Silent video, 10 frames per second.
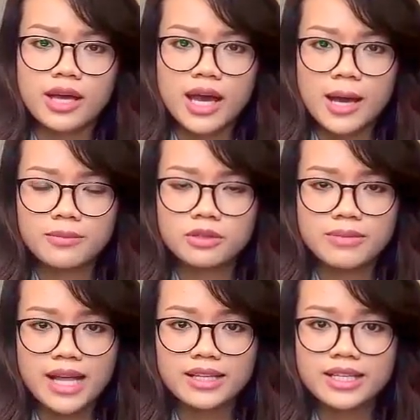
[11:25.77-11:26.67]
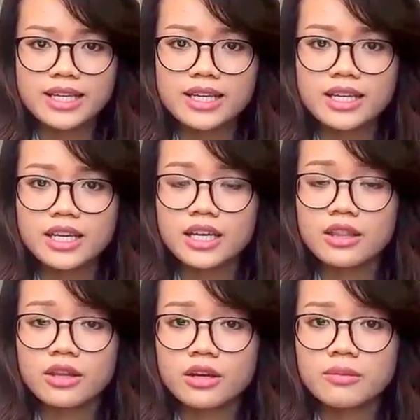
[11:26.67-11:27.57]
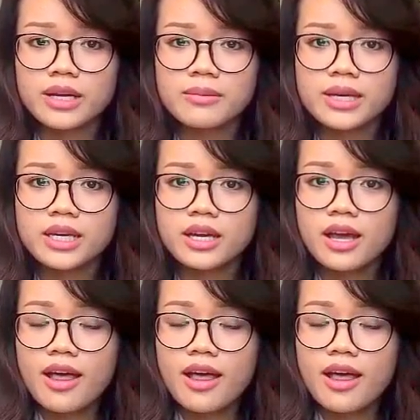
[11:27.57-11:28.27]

abnormality in their baby